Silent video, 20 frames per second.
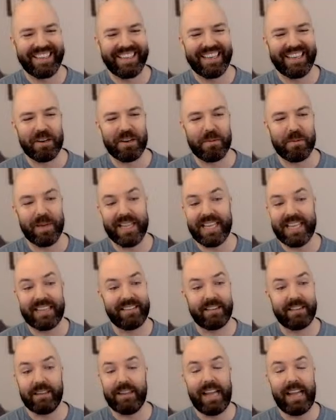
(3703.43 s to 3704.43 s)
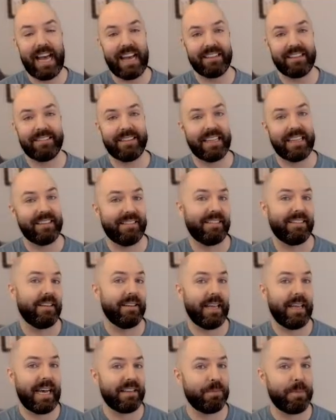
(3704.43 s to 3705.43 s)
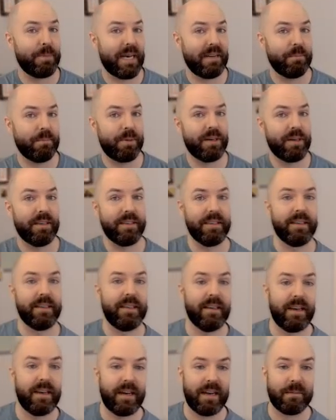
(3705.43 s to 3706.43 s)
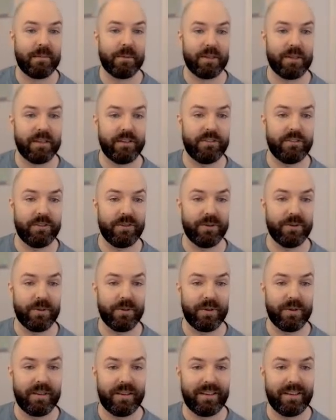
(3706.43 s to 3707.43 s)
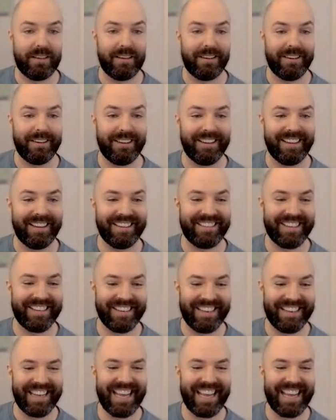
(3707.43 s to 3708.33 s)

And that's the last, that is the last bad pun I'm going to do today.